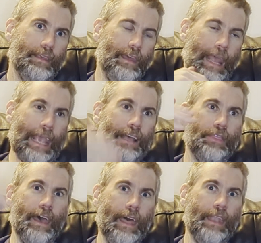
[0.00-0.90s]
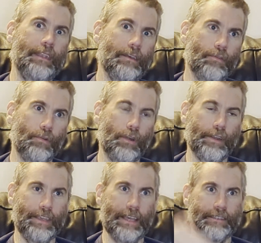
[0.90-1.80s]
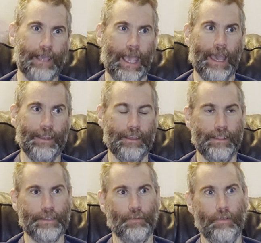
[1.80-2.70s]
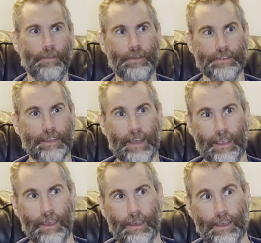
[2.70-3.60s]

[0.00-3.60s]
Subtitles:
an "and then" or "yes and," this one feels like